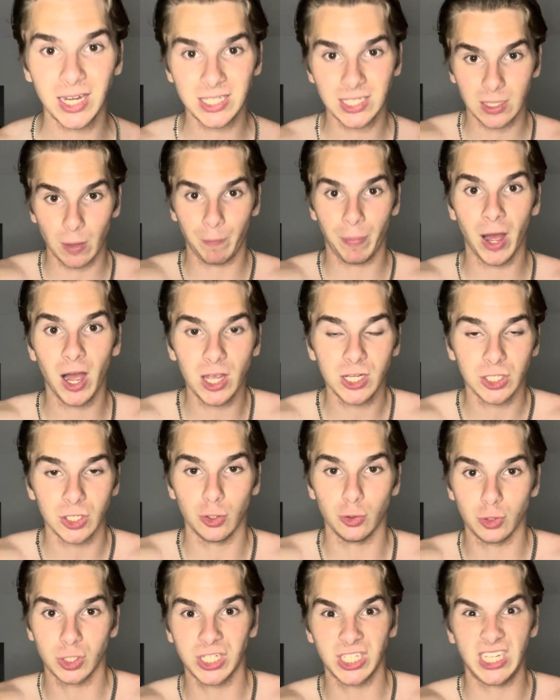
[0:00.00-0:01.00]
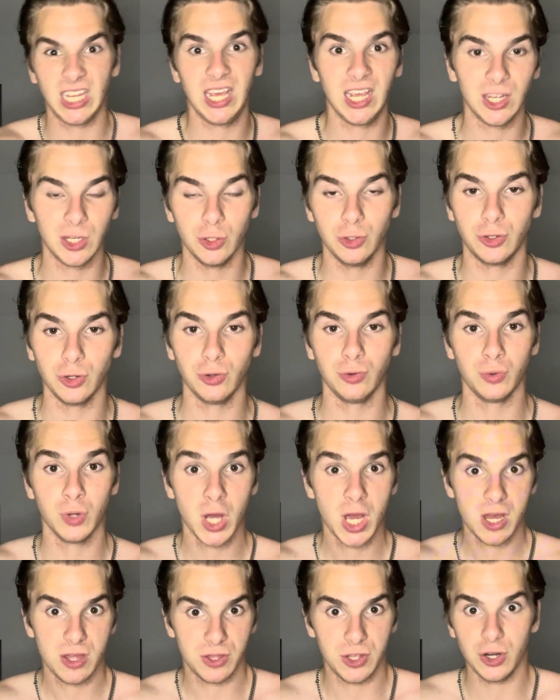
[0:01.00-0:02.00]
the person who's seeing you do,
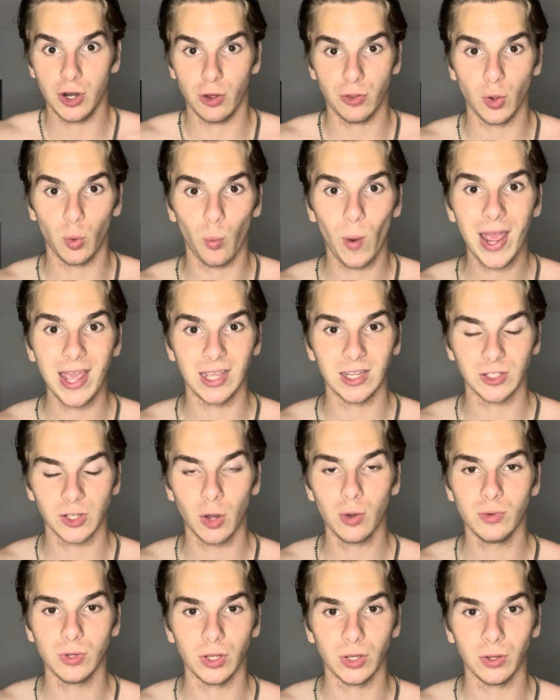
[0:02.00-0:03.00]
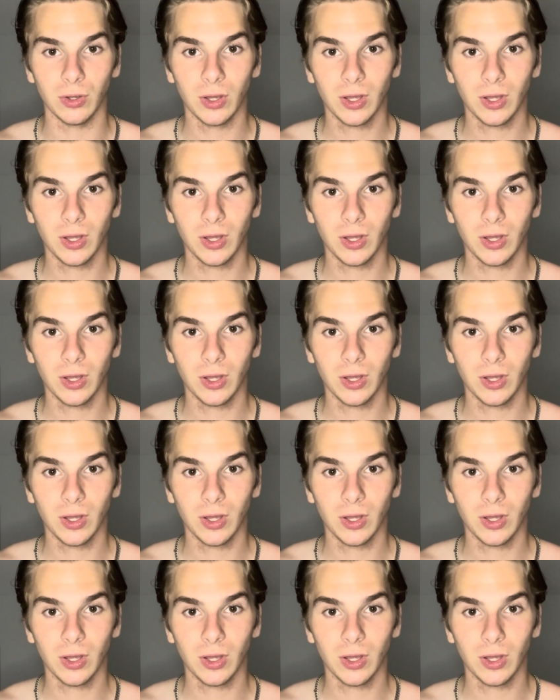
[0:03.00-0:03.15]
the weight, don't you?